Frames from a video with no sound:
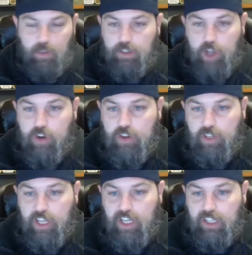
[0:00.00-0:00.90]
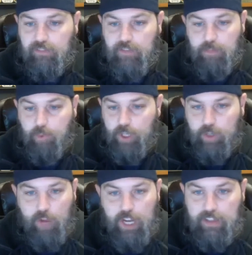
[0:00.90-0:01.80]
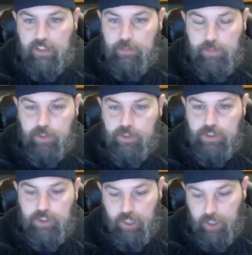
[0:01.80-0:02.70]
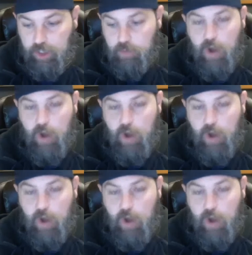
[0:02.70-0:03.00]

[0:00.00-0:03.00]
go to the link, and point it right at the computer screen,